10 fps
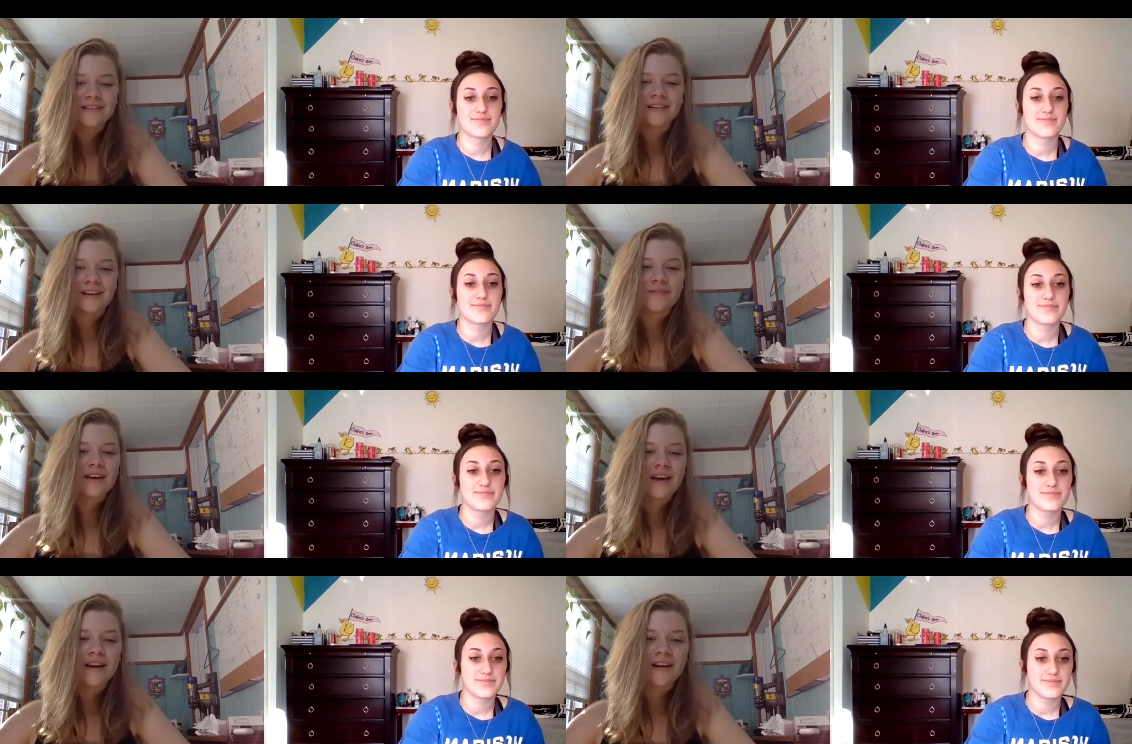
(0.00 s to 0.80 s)
Speaker 1: I don't
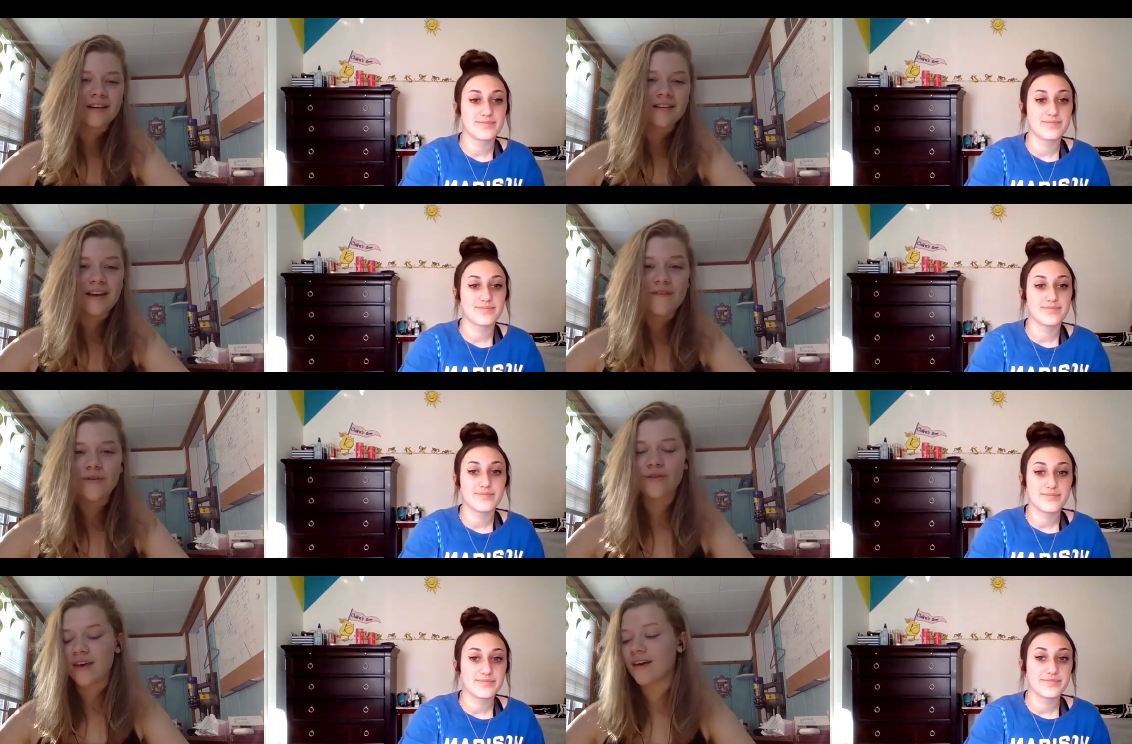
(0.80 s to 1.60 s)
care if you
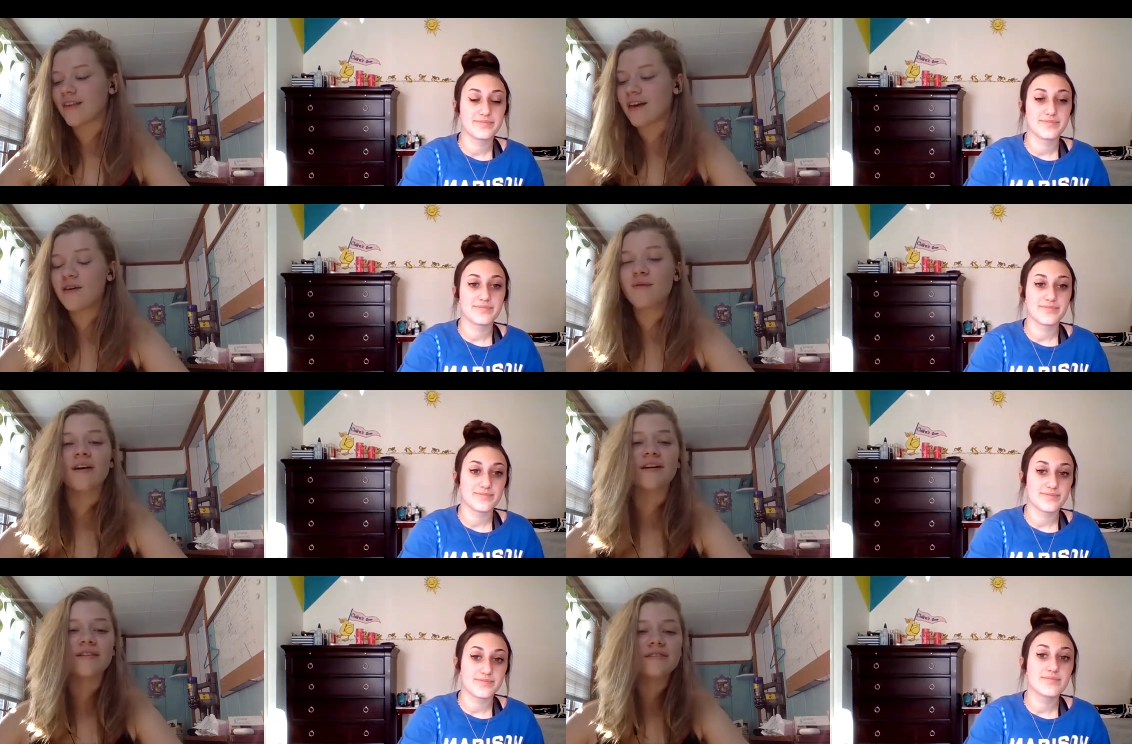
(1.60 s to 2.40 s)
think that you
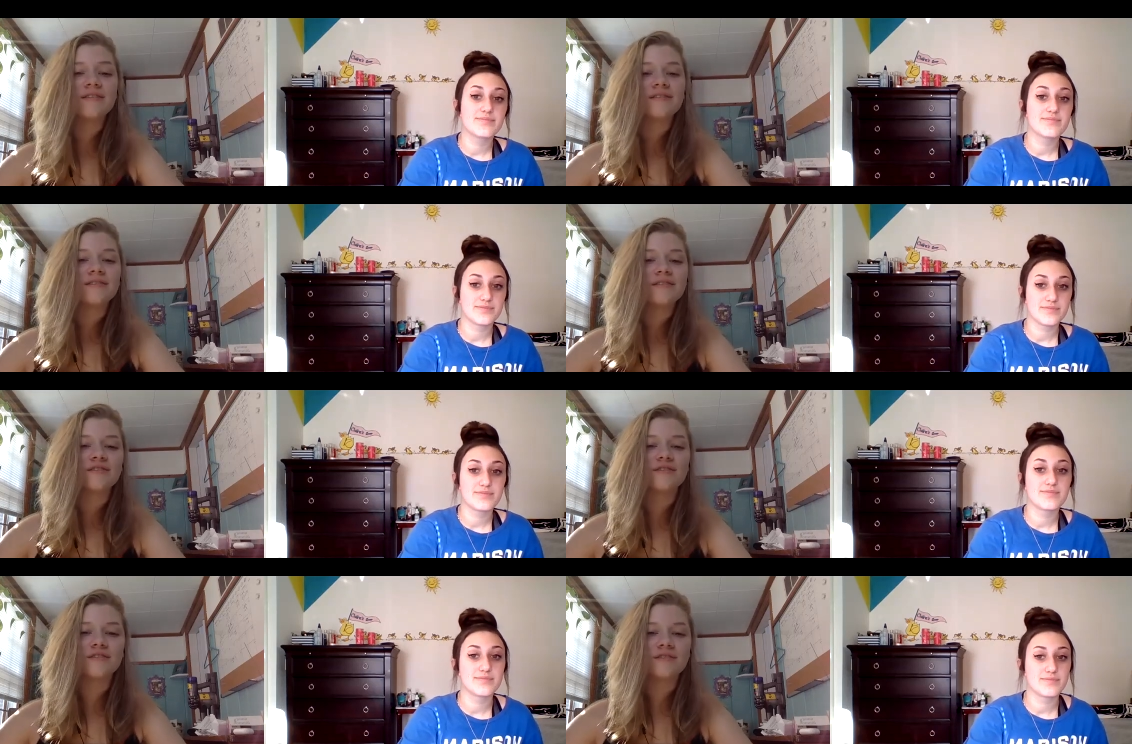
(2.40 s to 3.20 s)
are
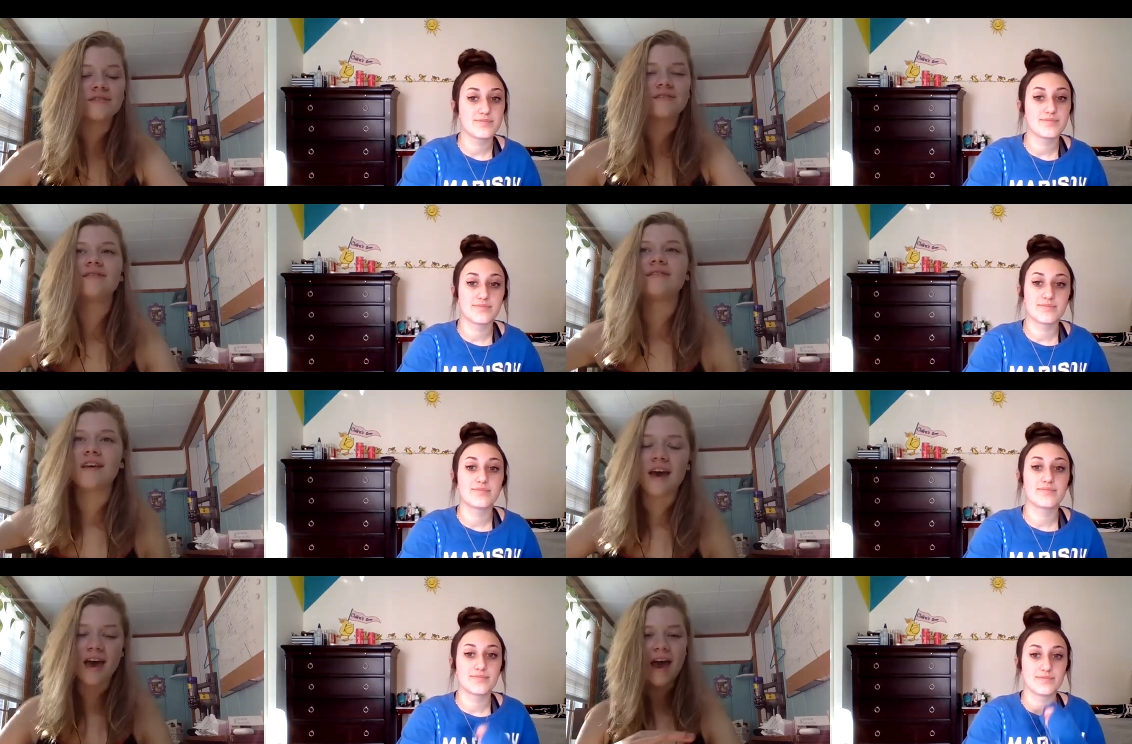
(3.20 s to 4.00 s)
just
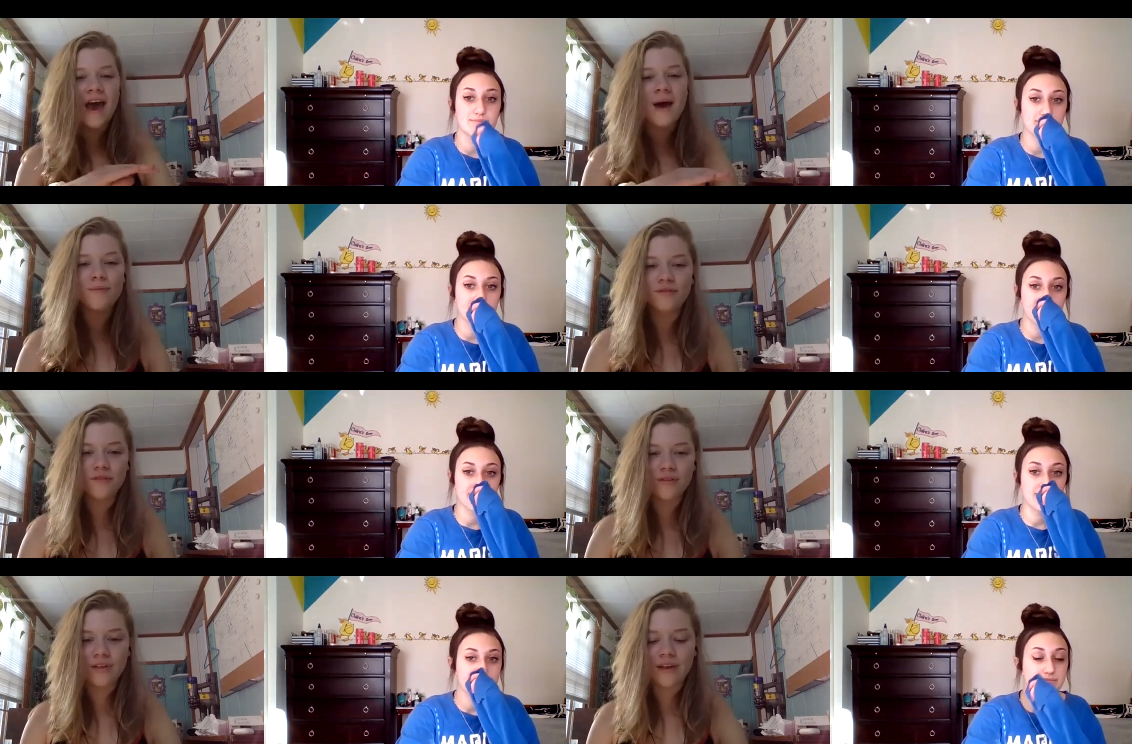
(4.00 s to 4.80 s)

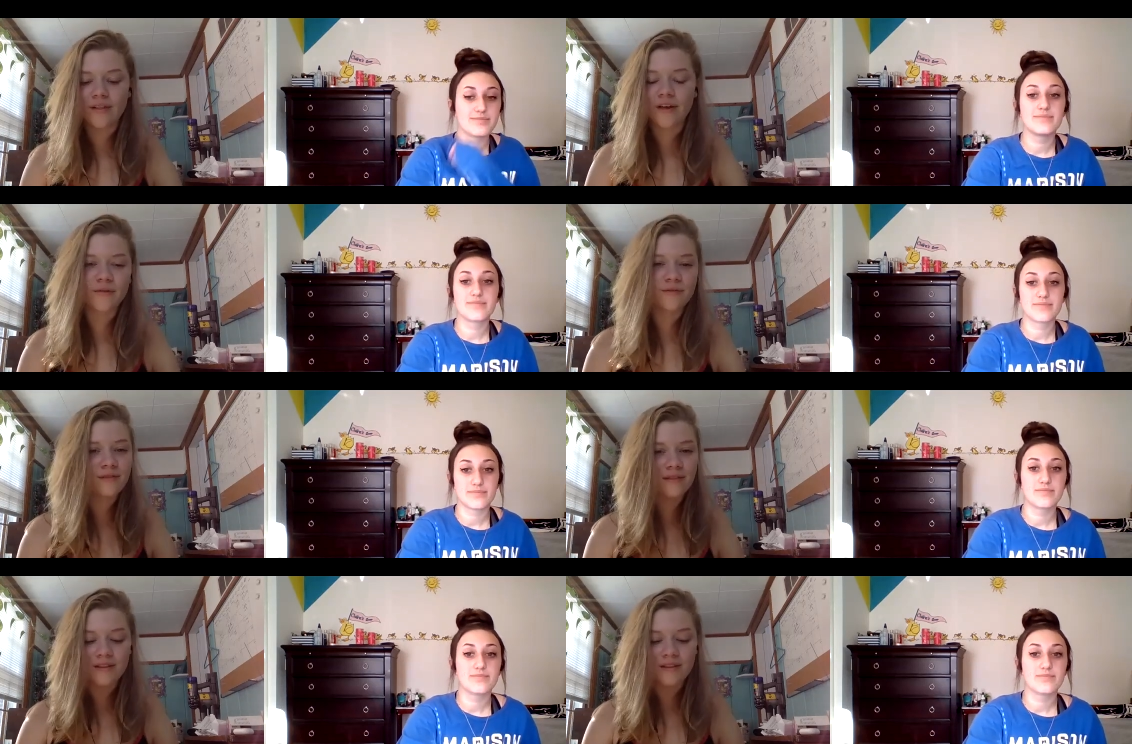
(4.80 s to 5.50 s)
absolutely alone.